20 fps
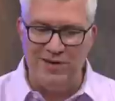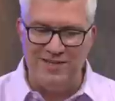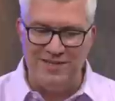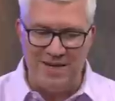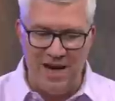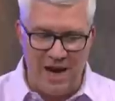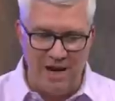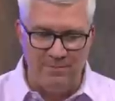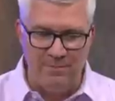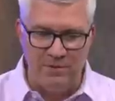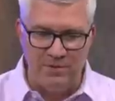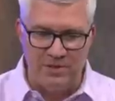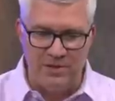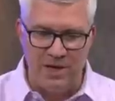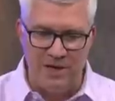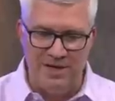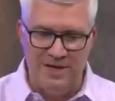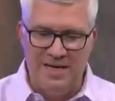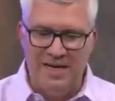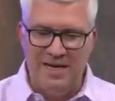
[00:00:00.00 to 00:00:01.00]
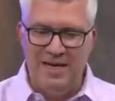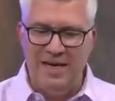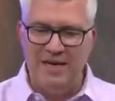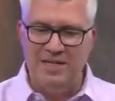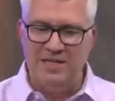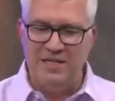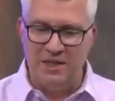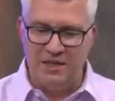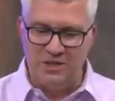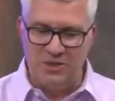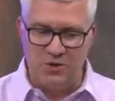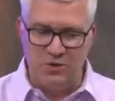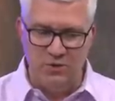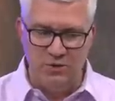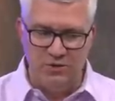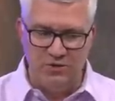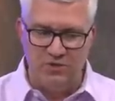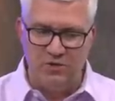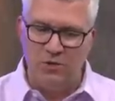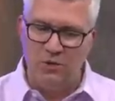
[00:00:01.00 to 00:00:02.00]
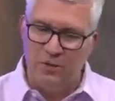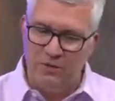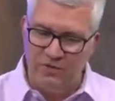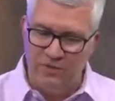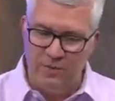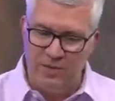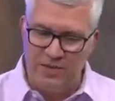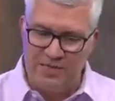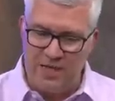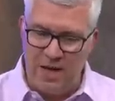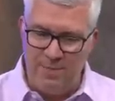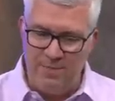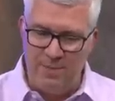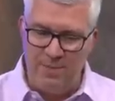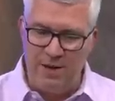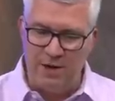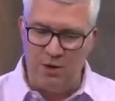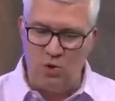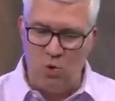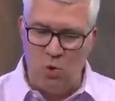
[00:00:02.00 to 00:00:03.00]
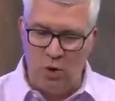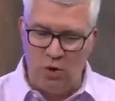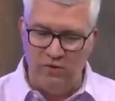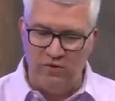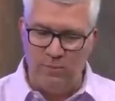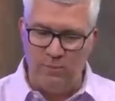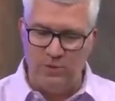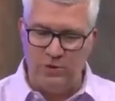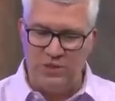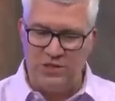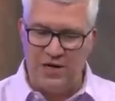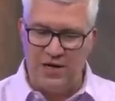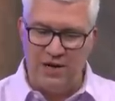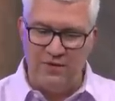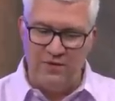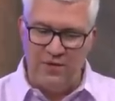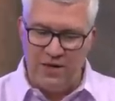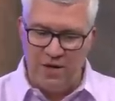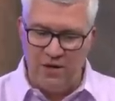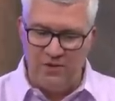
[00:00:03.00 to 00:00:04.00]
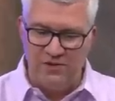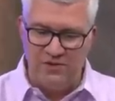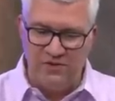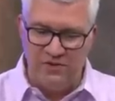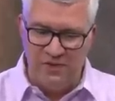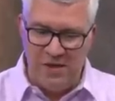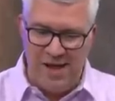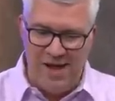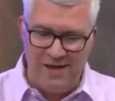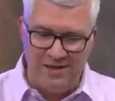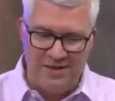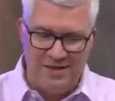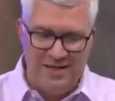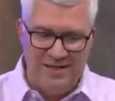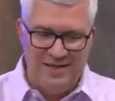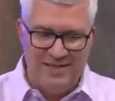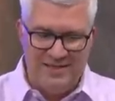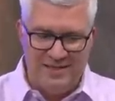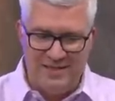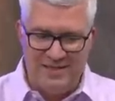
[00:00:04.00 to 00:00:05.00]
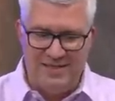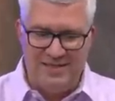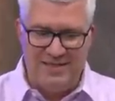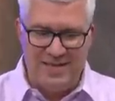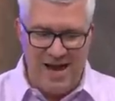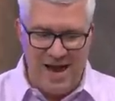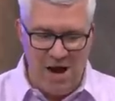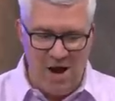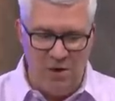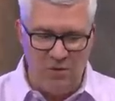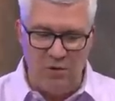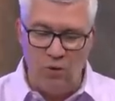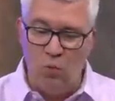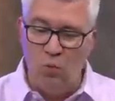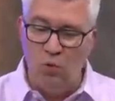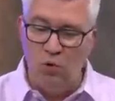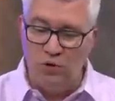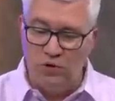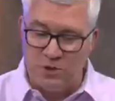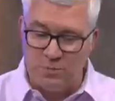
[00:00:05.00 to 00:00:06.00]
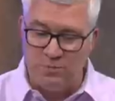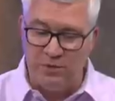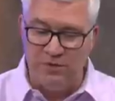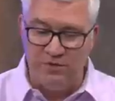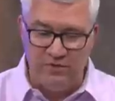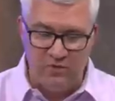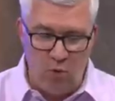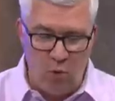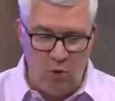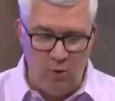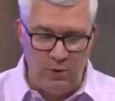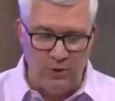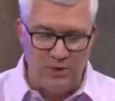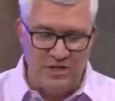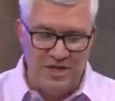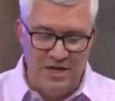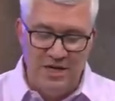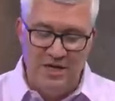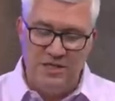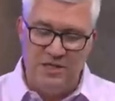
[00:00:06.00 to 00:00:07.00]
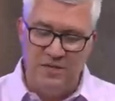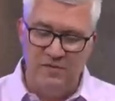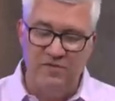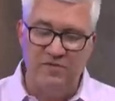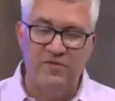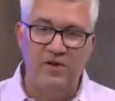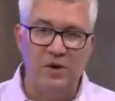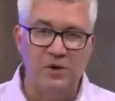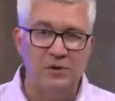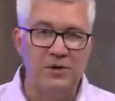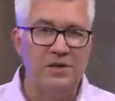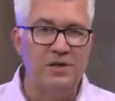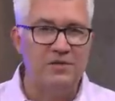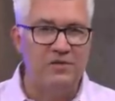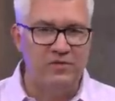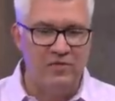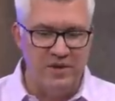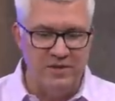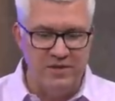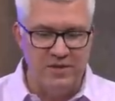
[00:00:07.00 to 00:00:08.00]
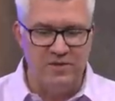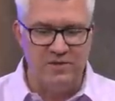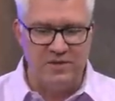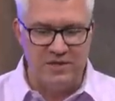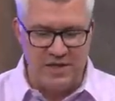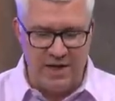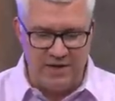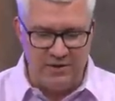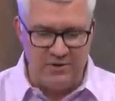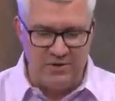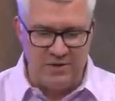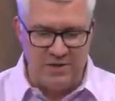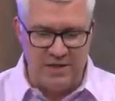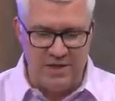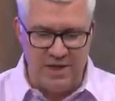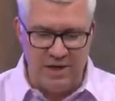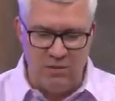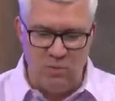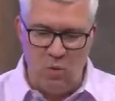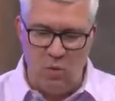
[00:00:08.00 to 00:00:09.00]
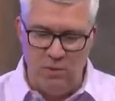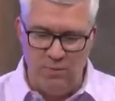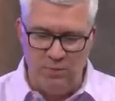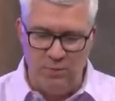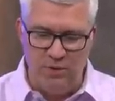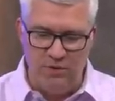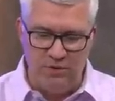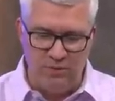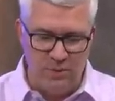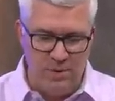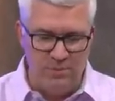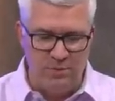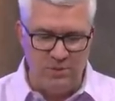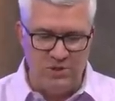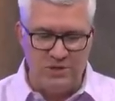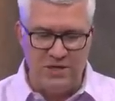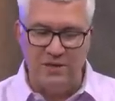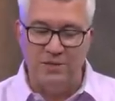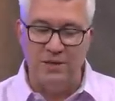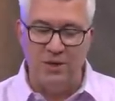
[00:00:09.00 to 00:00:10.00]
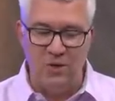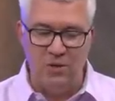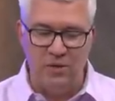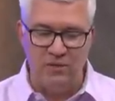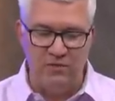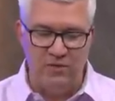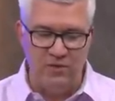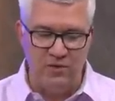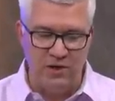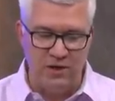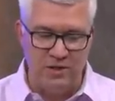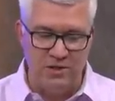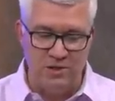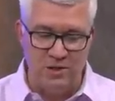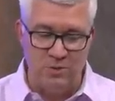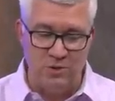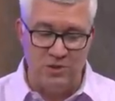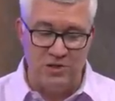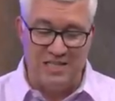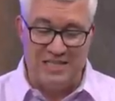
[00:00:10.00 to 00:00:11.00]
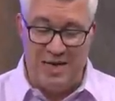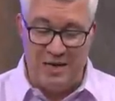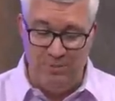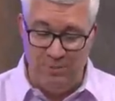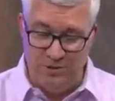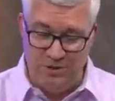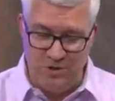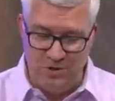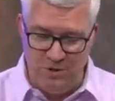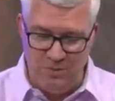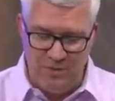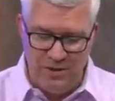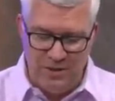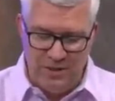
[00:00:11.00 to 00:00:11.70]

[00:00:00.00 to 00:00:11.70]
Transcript: nine percent. Industrials third from the top, about a quarter of a percent. Everything else flat to down. The worst performers, some fairly defensive sectors today. one point three percent lower for the consumer staples group.